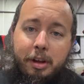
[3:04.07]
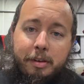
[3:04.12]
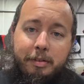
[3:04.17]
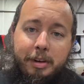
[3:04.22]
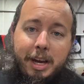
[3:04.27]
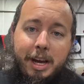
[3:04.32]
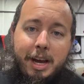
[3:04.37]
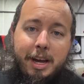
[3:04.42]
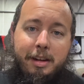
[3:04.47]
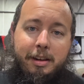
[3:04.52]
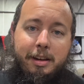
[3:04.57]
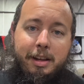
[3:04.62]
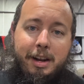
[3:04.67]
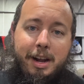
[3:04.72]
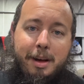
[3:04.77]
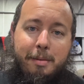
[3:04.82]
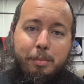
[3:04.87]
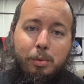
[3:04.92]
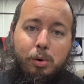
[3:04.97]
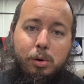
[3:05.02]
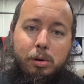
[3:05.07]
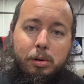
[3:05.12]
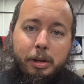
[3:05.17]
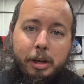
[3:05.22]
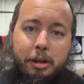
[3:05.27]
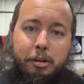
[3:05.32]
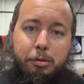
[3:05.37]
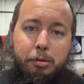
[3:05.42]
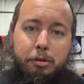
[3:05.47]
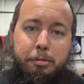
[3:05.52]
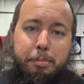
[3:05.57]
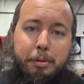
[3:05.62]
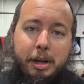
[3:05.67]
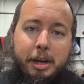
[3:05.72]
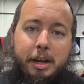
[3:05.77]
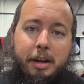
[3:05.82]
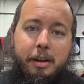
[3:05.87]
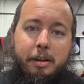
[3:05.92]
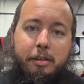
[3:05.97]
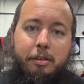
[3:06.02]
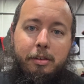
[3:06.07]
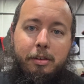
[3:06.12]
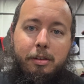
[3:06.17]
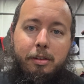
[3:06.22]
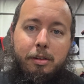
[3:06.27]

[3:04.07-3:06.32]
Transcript: I've got that I more or less was planning to